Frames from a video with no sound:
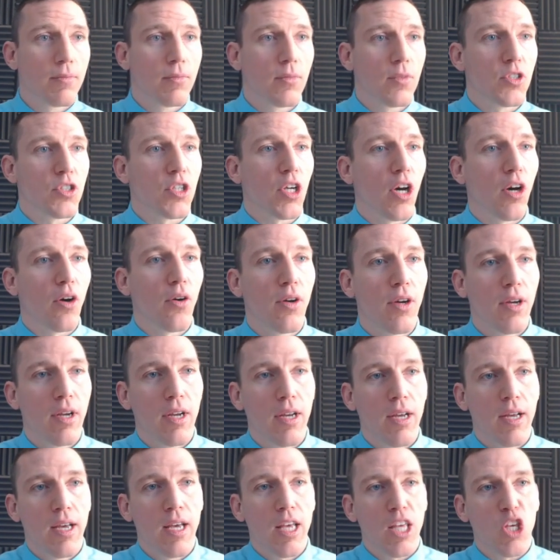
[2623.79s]
So
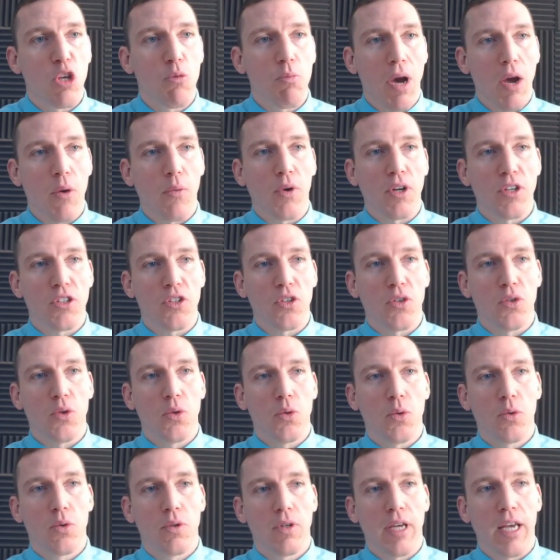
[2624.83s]
you might want
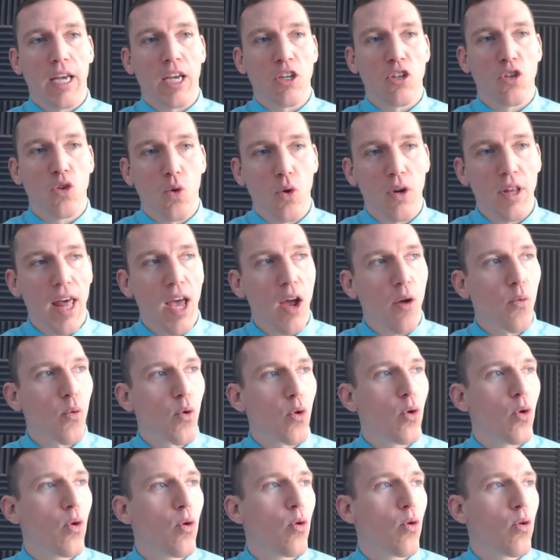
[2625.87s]
to ignore that
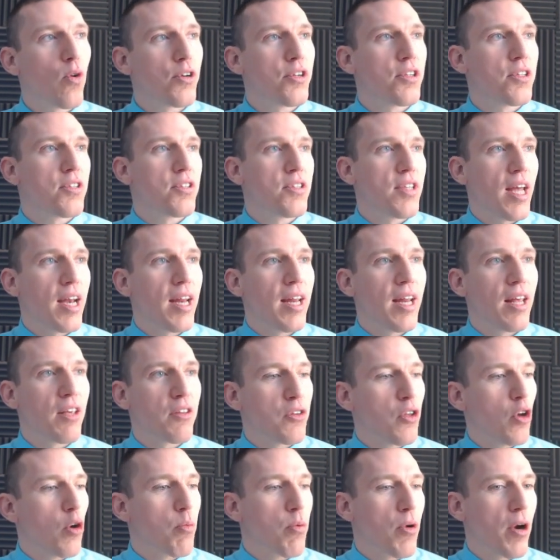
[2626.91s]
rule or just set it as
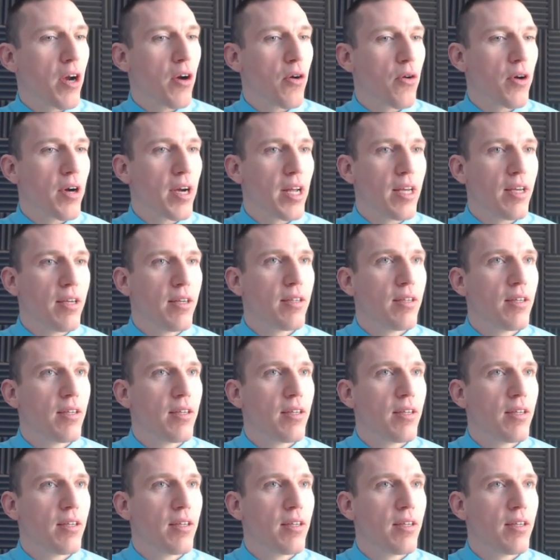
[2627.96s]
low priority